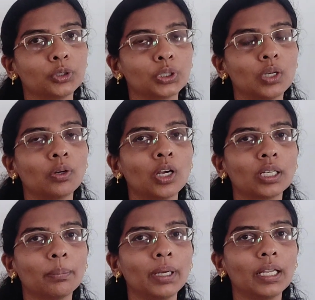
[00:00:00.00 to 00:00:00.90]
Push down
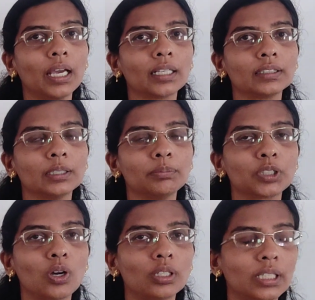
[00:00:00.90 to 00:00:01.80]
automata
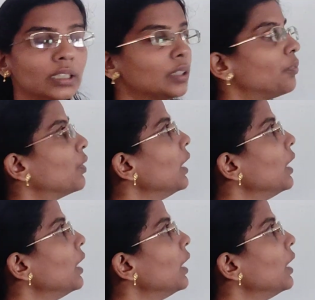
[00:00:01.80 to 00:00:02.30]
accepts context